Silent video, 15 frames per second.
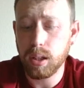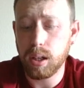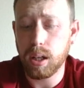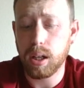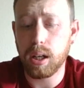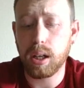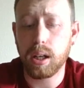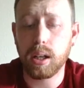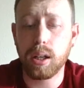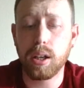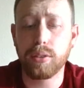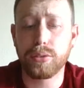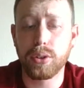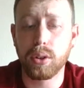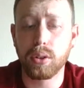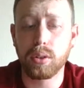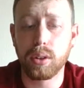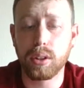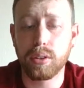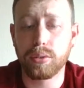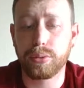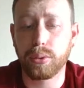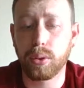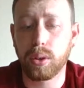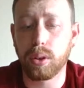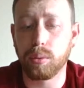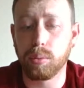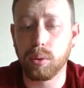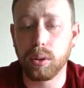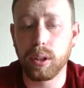If you're looking for
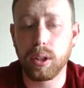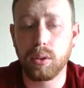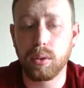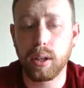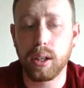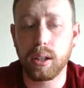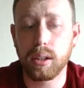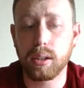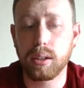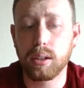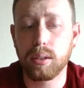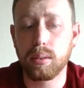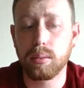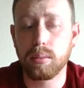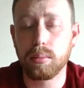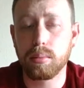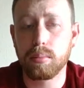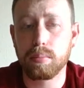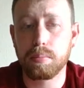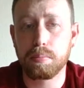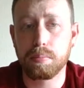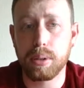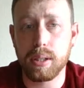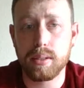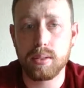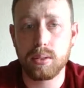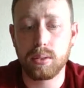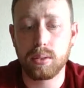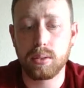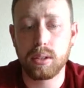a really great
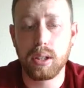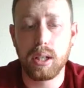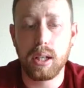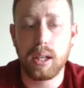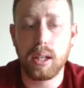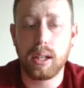pistol,